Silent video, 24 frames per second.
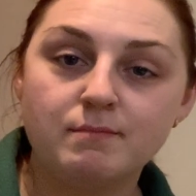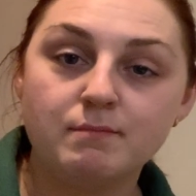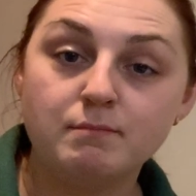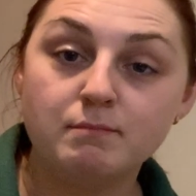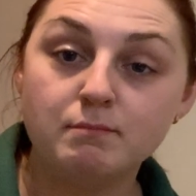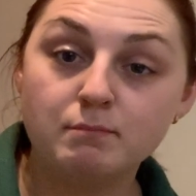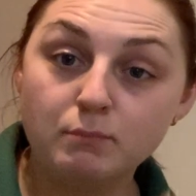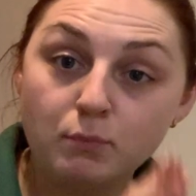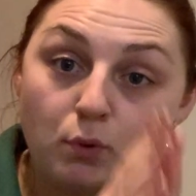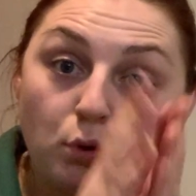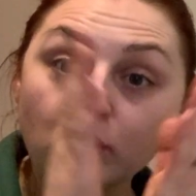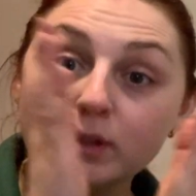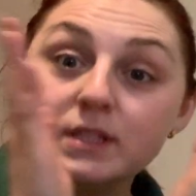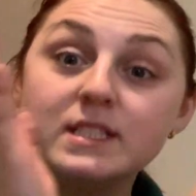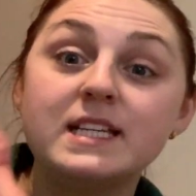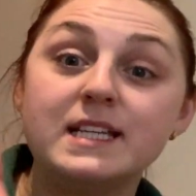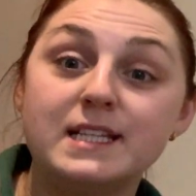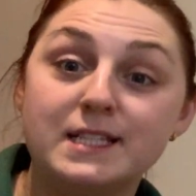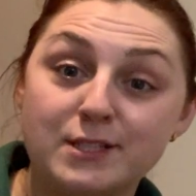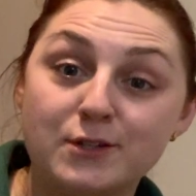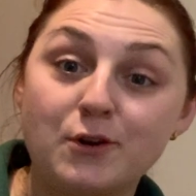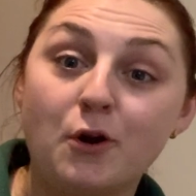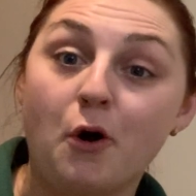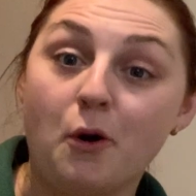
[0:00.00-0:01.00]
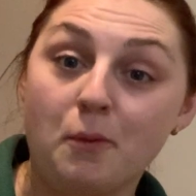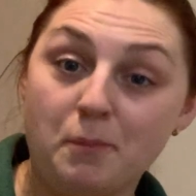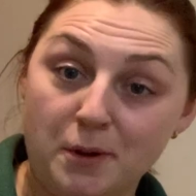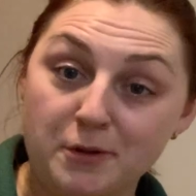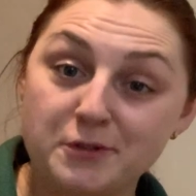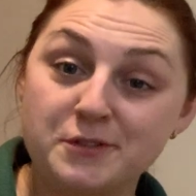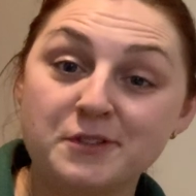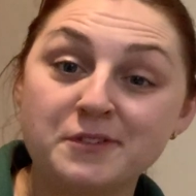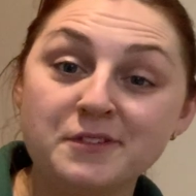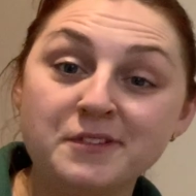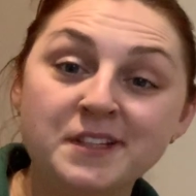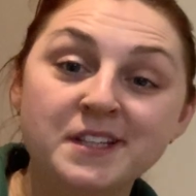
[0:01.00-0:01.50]
multi-store
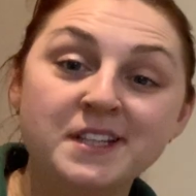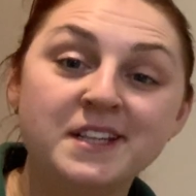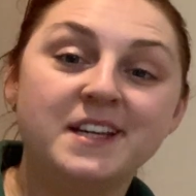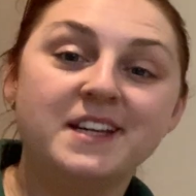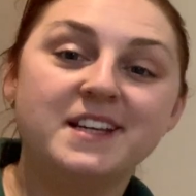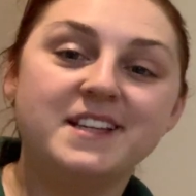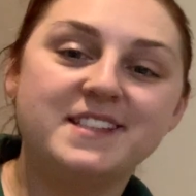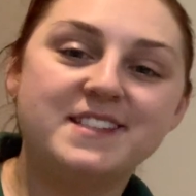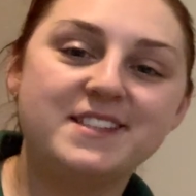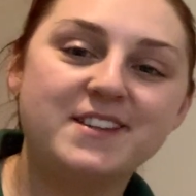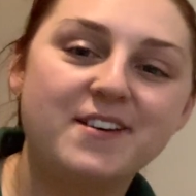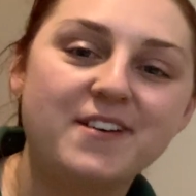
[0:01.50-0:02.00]
model. So